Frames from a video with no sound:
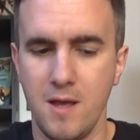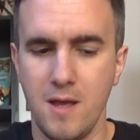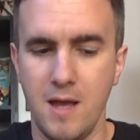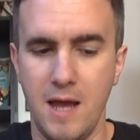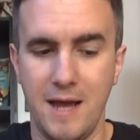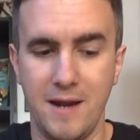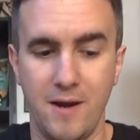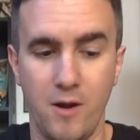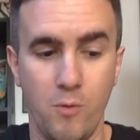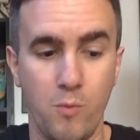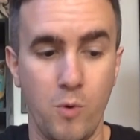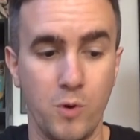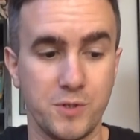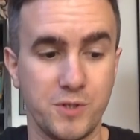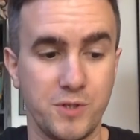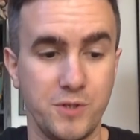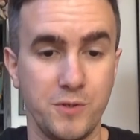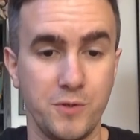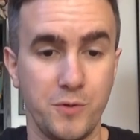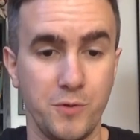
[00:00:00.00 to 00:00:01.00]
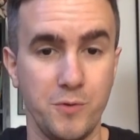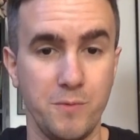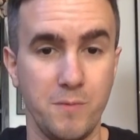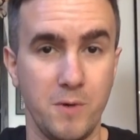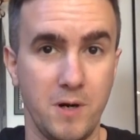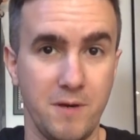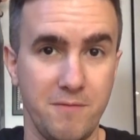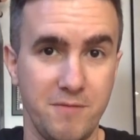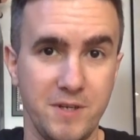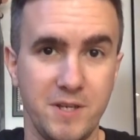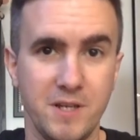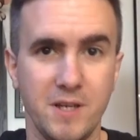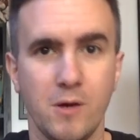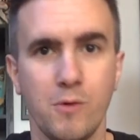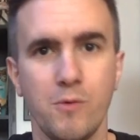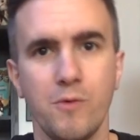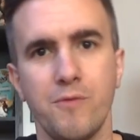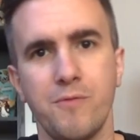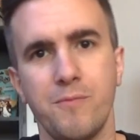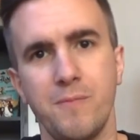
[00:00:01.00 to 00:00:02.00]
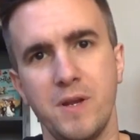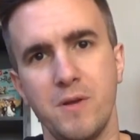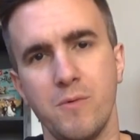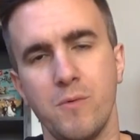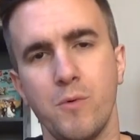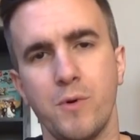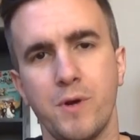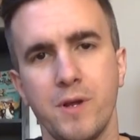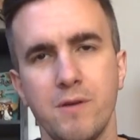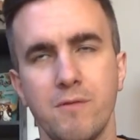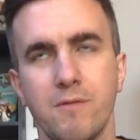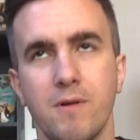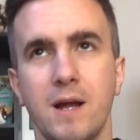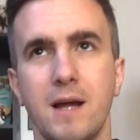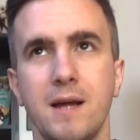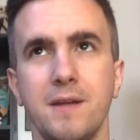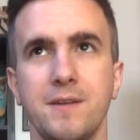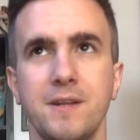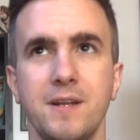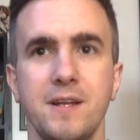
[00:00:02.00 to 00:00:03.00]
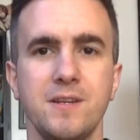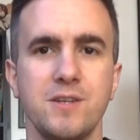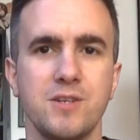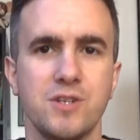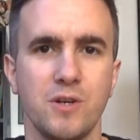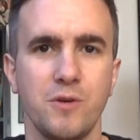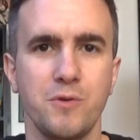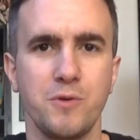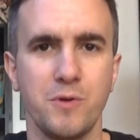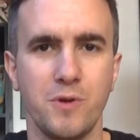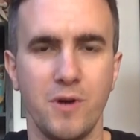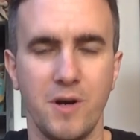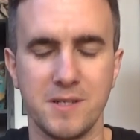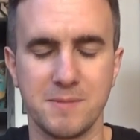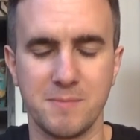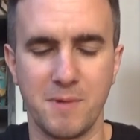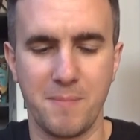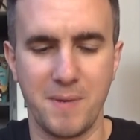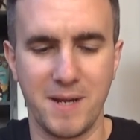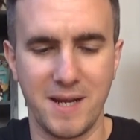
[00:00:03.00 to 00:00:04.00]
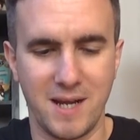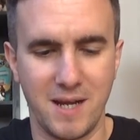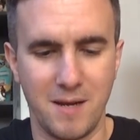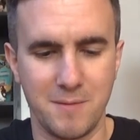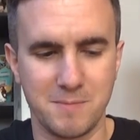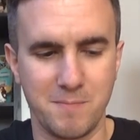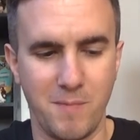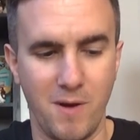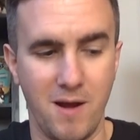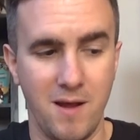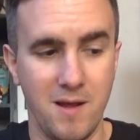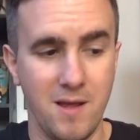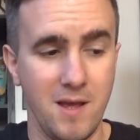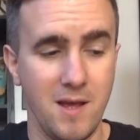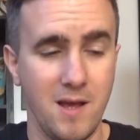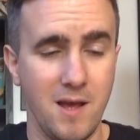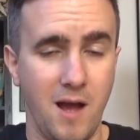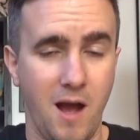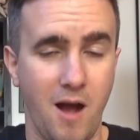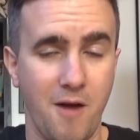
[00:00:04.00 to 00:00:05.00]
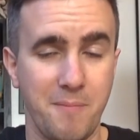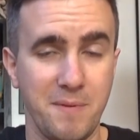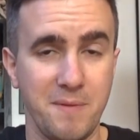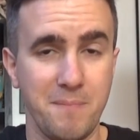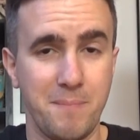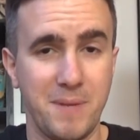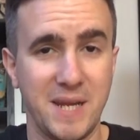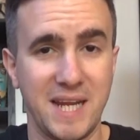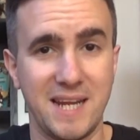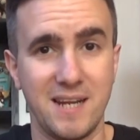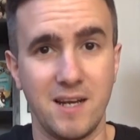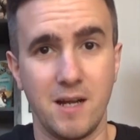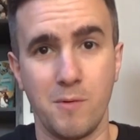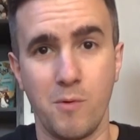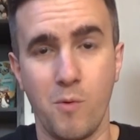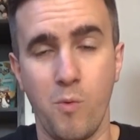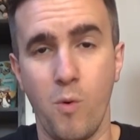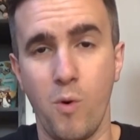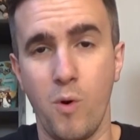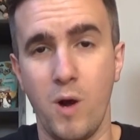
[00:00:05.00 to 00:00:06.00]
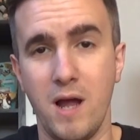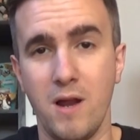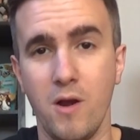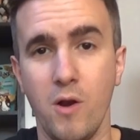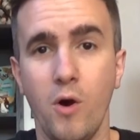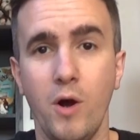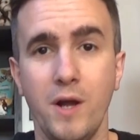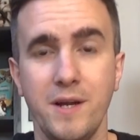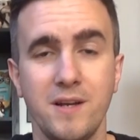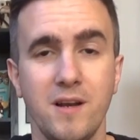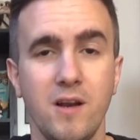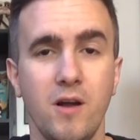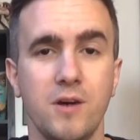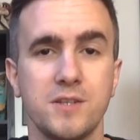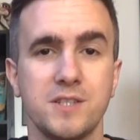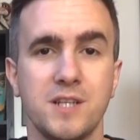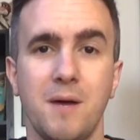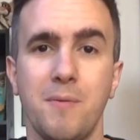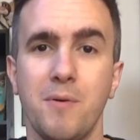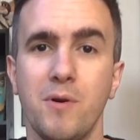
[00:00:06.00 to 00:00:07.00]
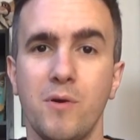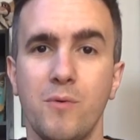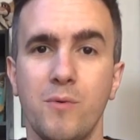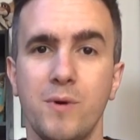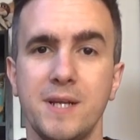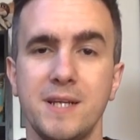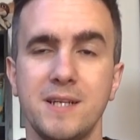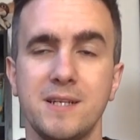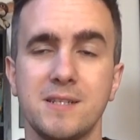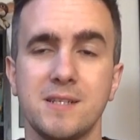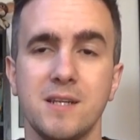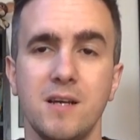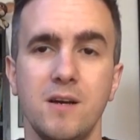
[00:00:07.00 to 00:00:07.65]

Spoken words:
And I was going to do my video of me walking around and then show you guys my pickups. But I've been picking up quite a lot in the last couple of weeks.